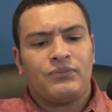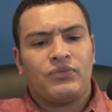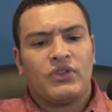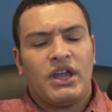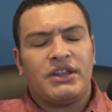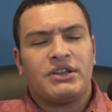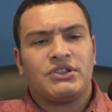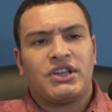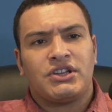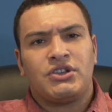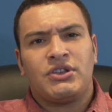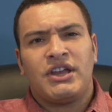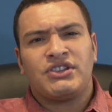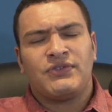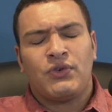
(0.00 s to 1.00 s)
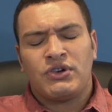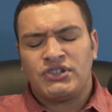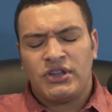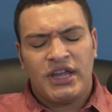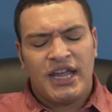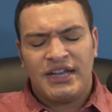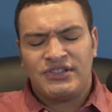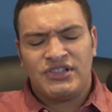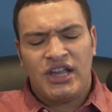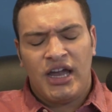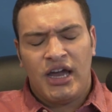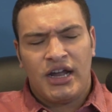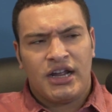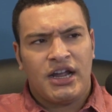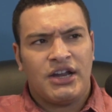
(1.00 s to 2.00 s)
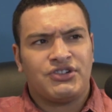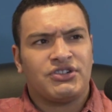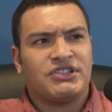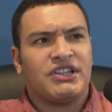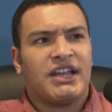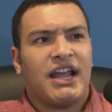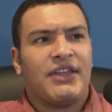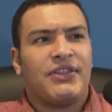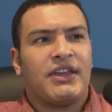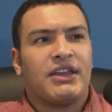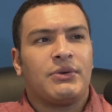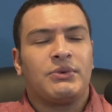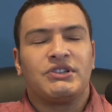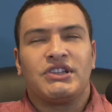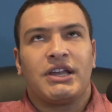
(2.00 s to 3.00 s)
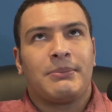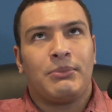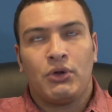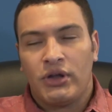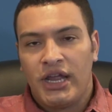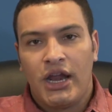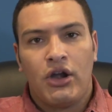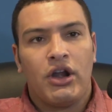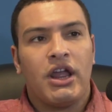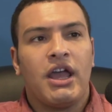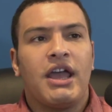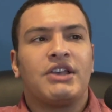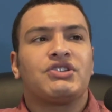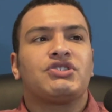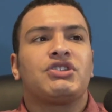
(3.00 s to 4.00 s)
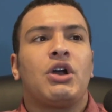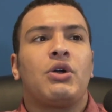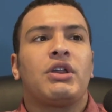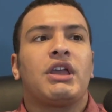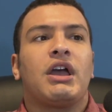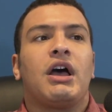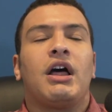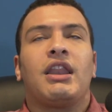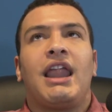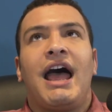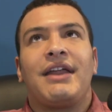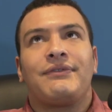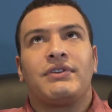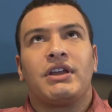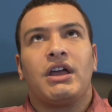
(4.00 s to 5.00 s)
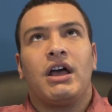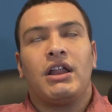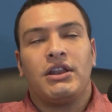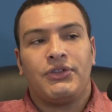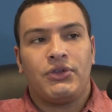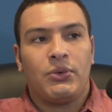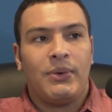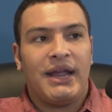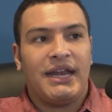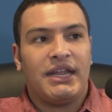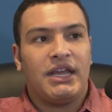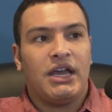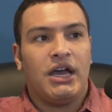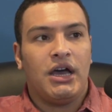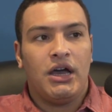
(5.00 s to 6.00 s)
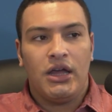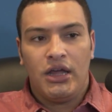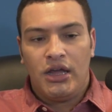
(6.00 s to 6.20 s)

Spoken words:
I think it was like 2004. So they had countries like, I think it was like Bulgaria, Estonia, Latvia, Lithuania,